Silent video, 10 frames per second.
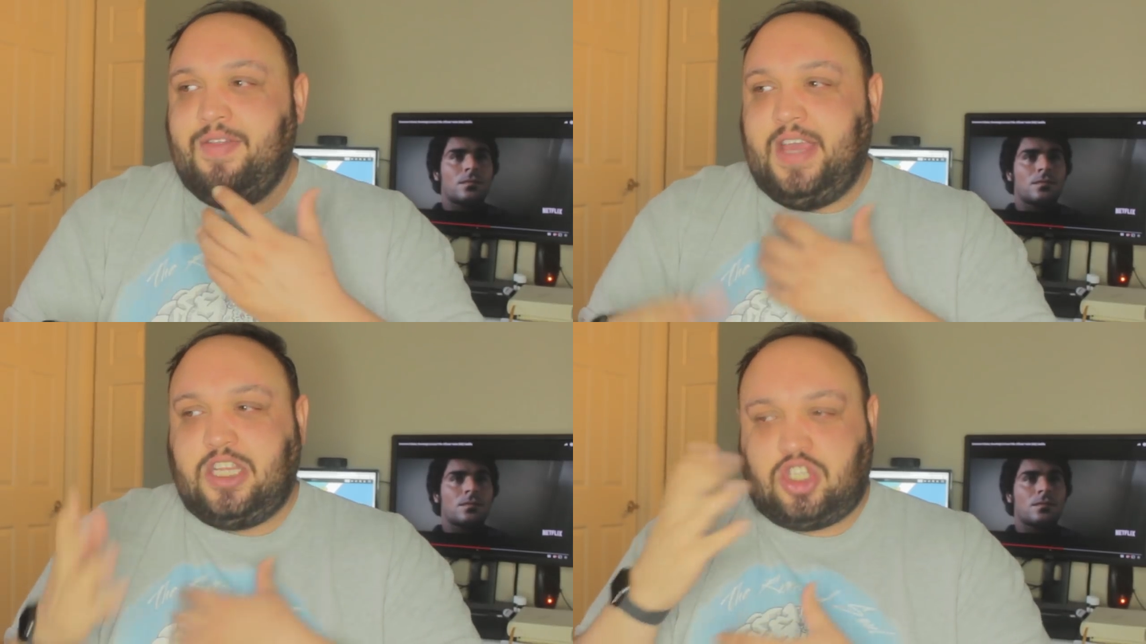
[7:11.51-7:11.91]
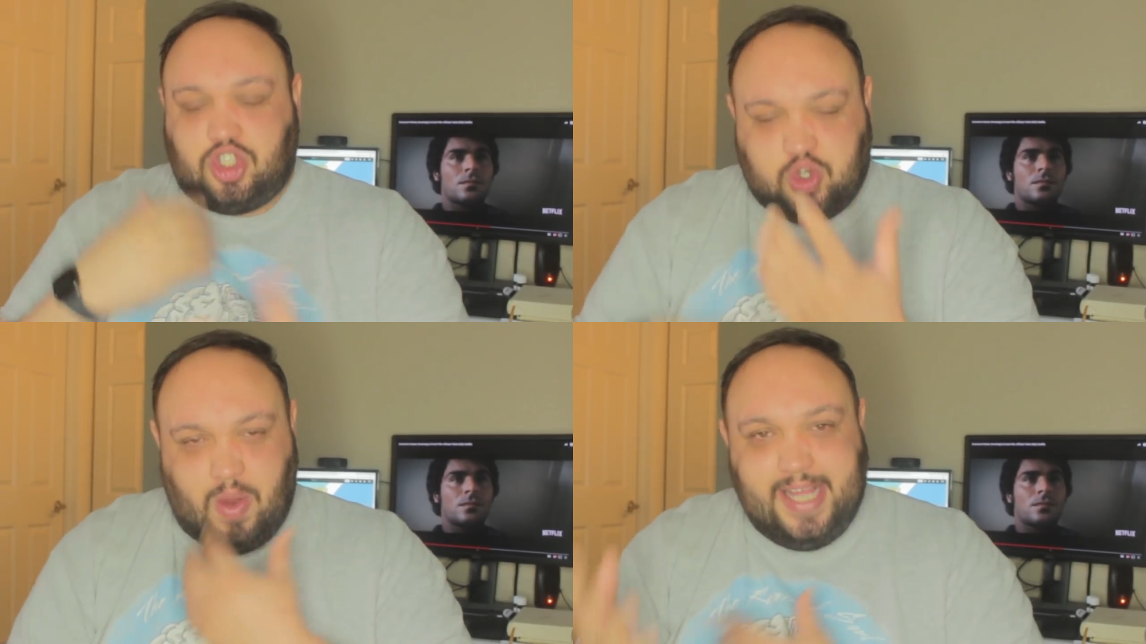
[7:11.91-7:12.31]
Speaker 1: These
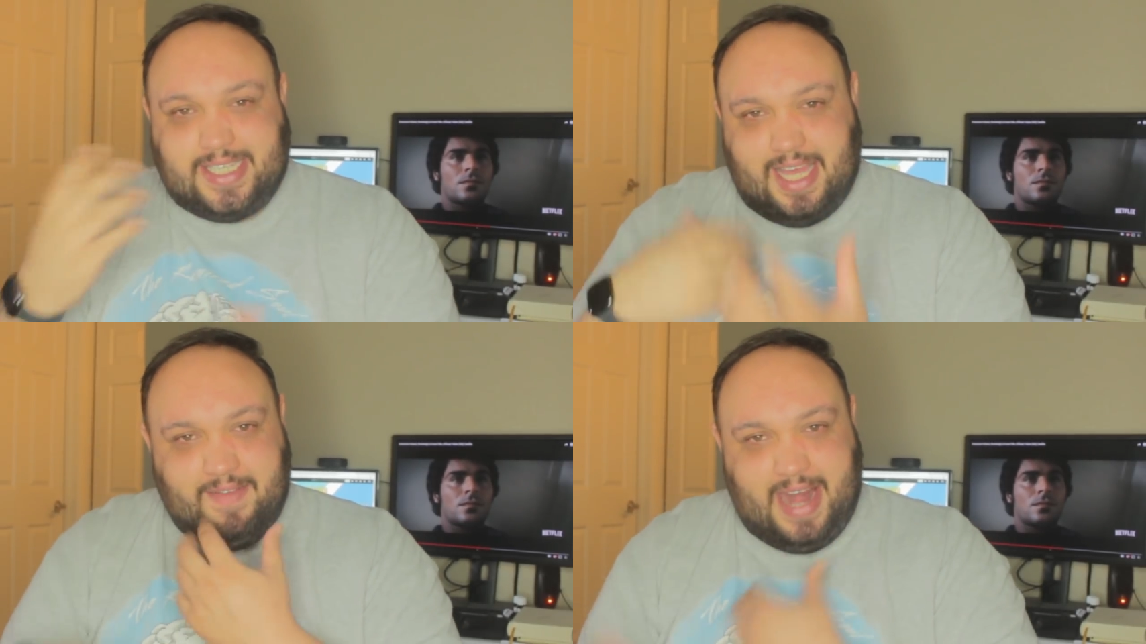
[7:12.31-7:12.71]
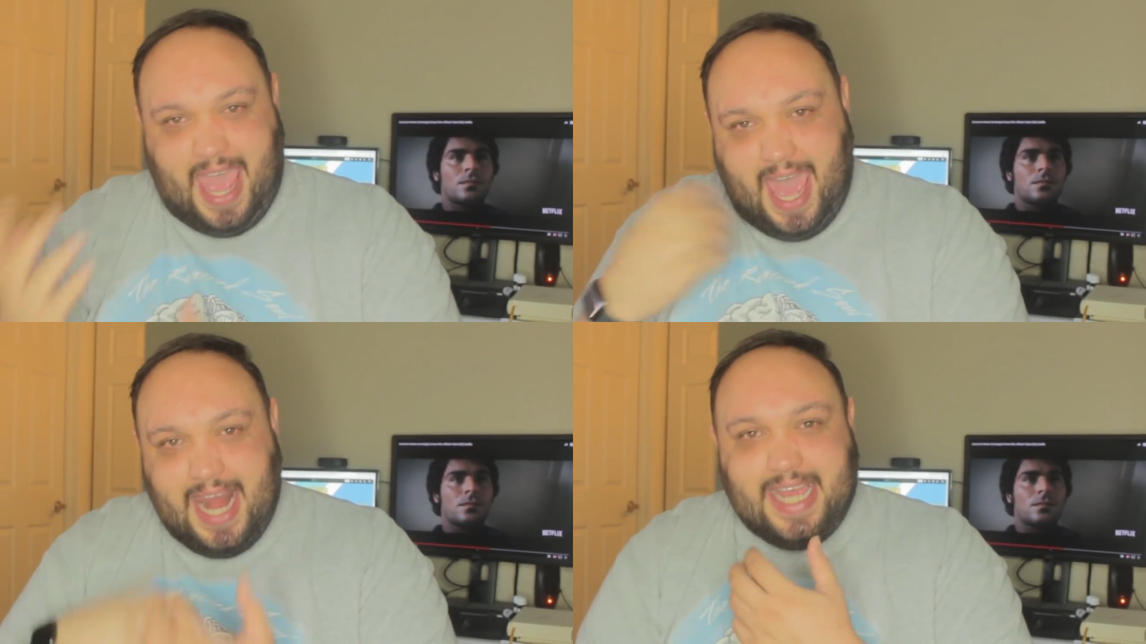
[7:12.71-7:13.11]
traits of
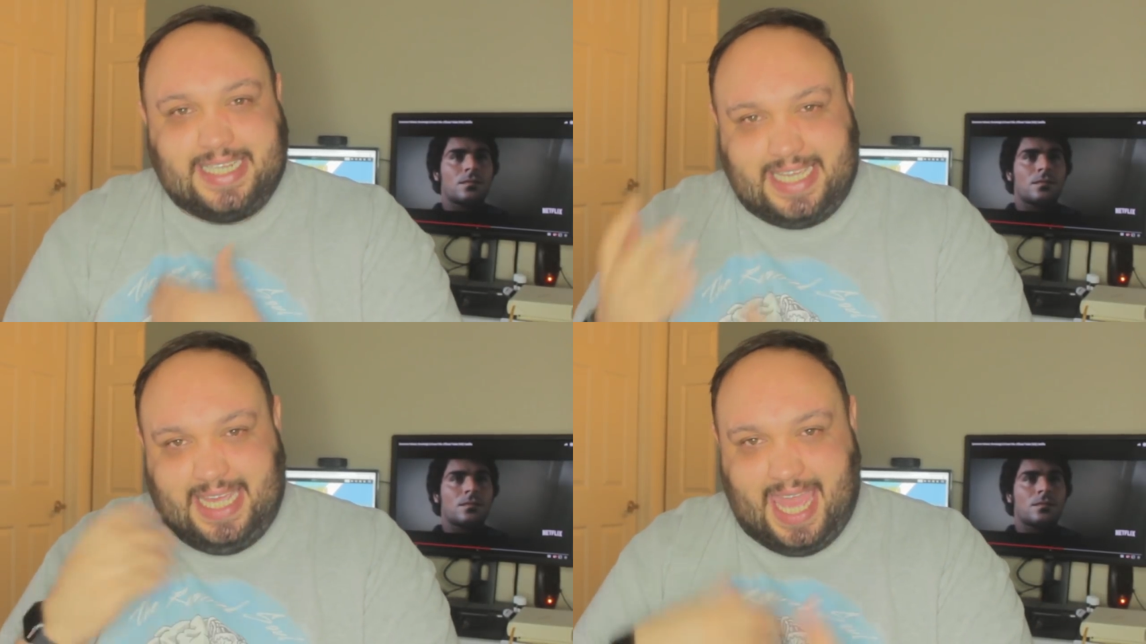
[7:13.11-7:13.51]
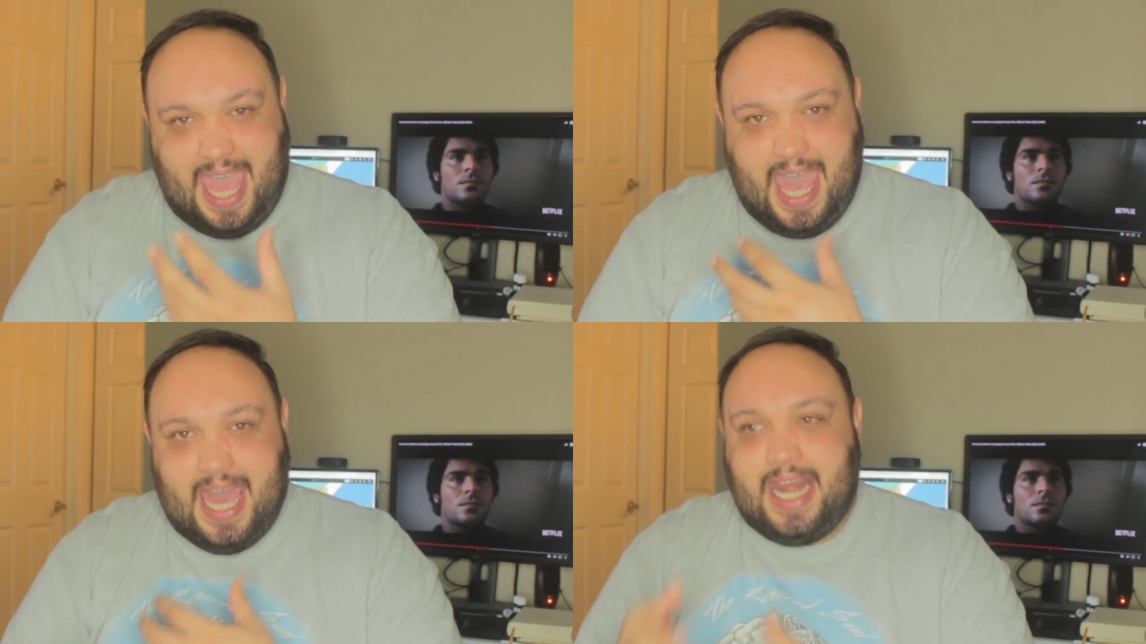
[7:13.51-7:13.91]
an addict he
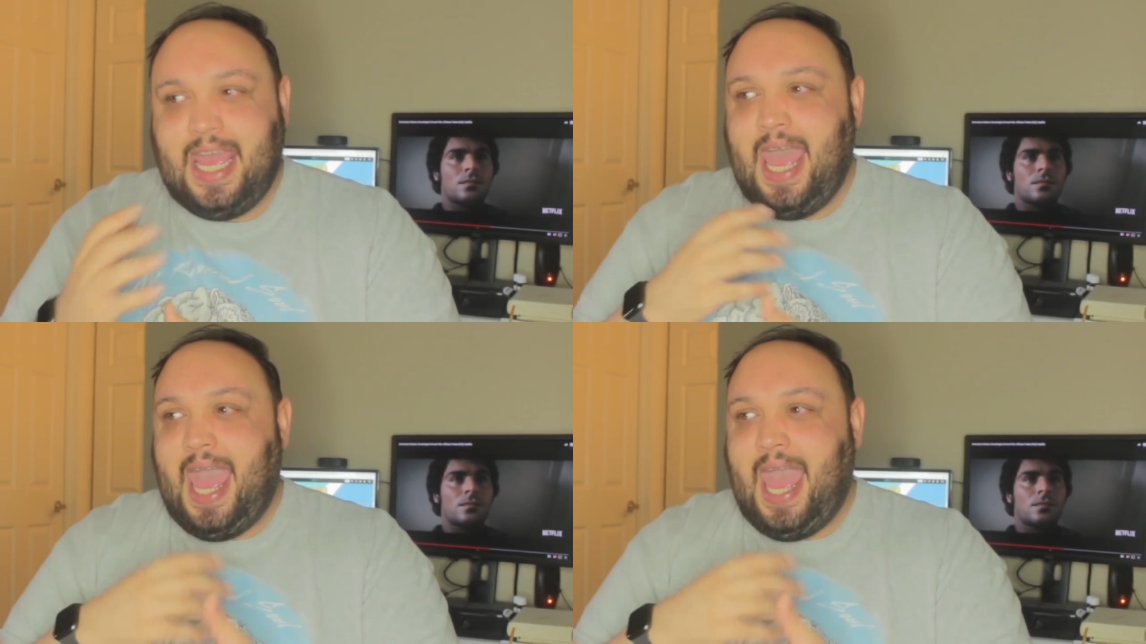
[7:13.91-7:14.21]
had,